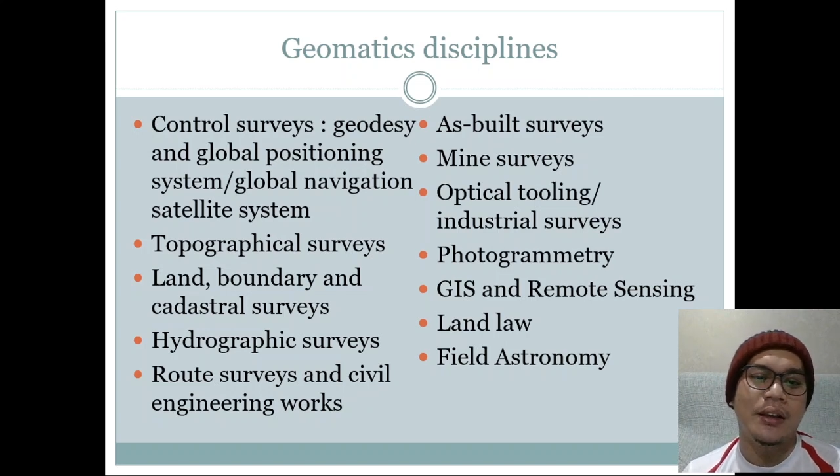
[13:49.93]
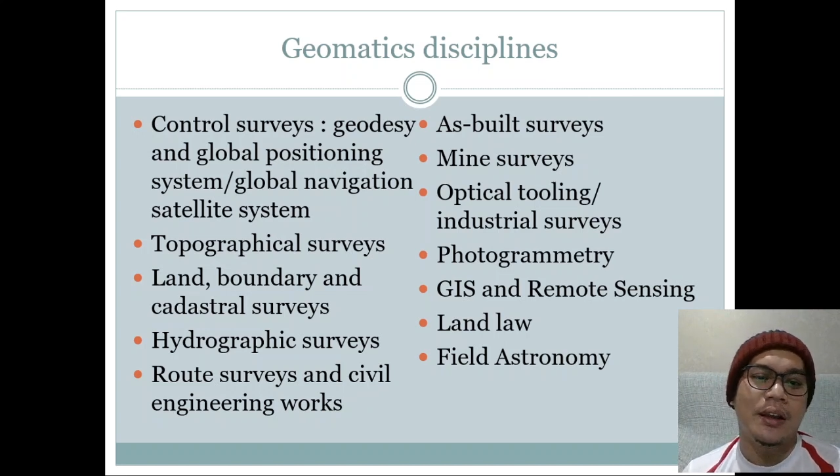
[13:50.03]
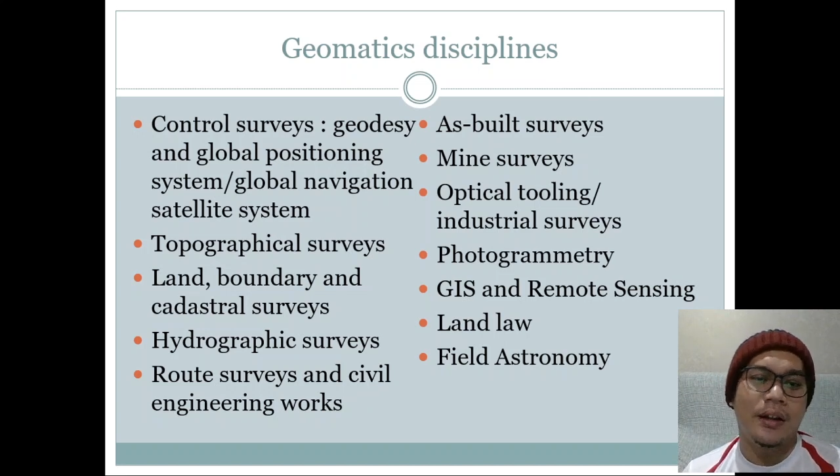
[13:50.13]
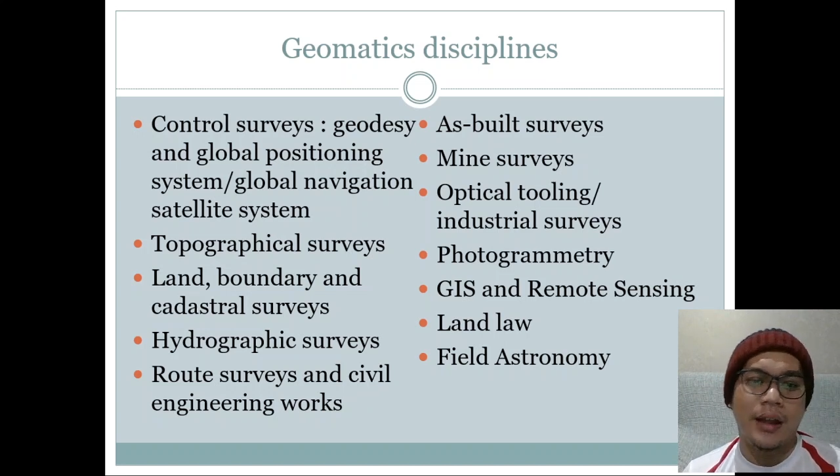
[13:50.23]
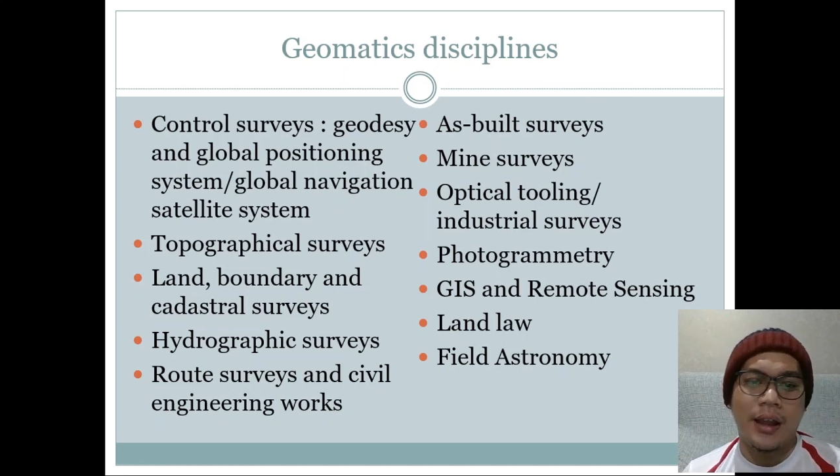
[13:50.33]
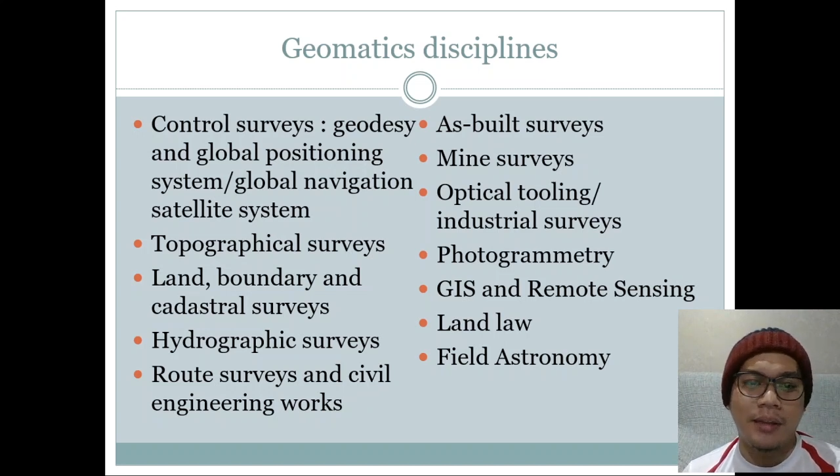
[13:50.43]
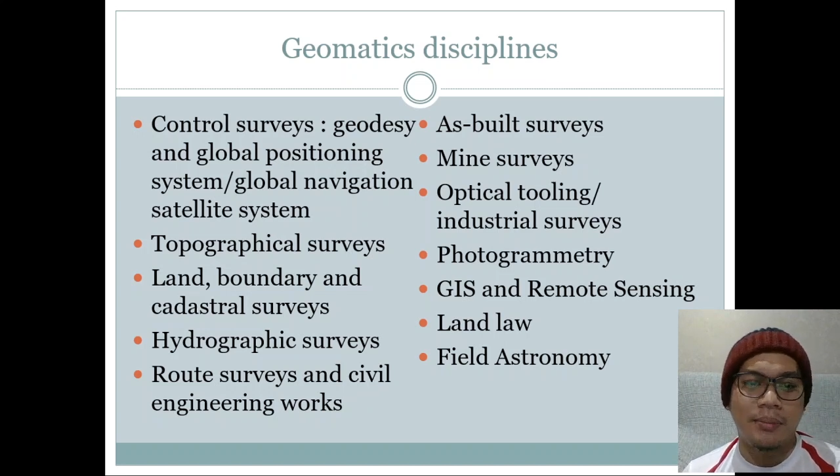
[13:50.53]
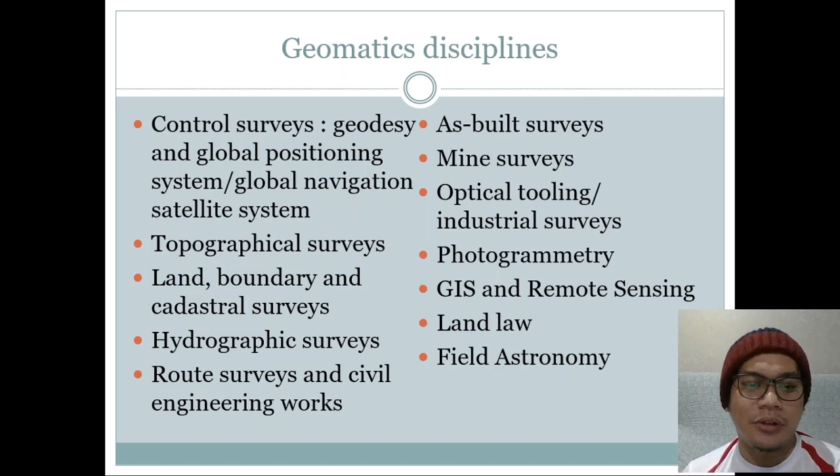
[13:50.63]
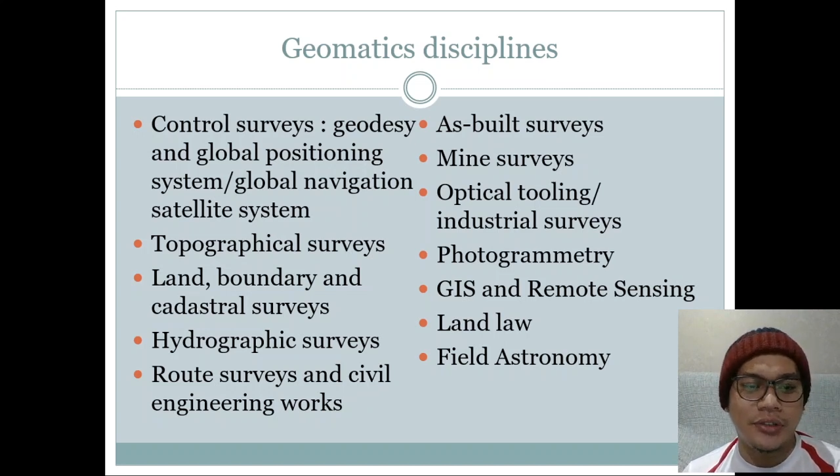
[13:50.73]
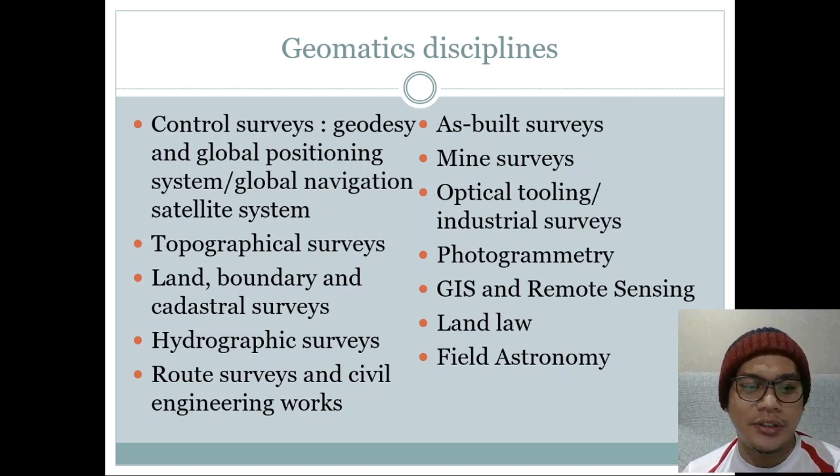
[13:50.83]
land
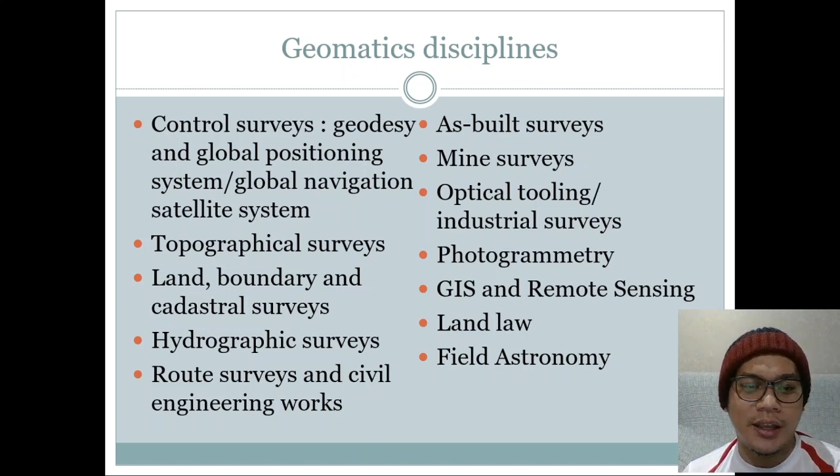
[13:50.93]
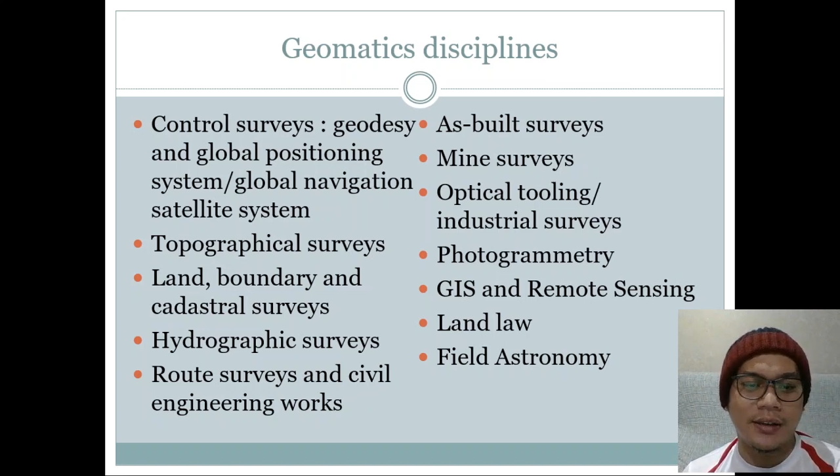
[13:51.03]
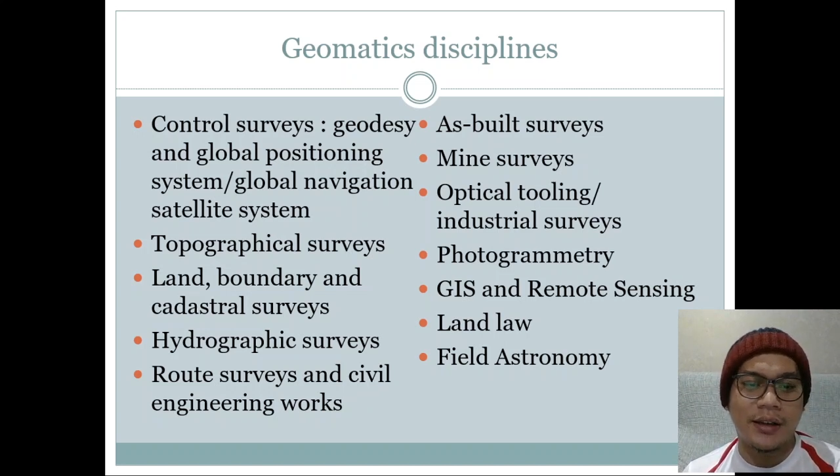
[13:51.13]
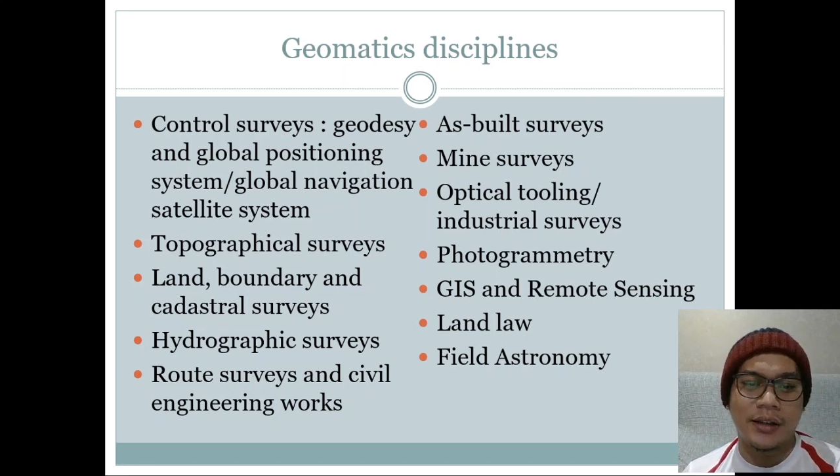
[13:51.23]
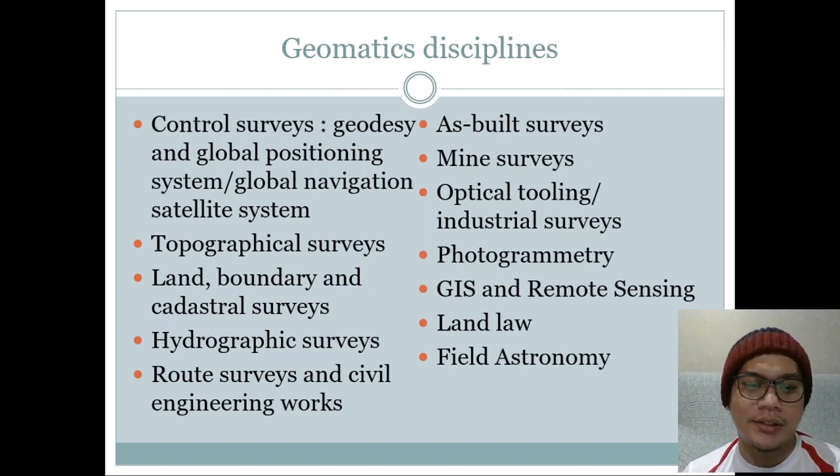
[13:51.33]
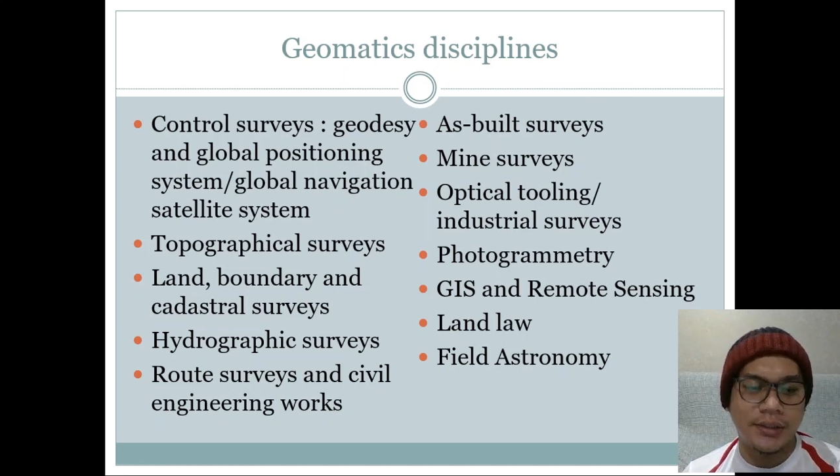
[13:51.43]
boundary and cadastre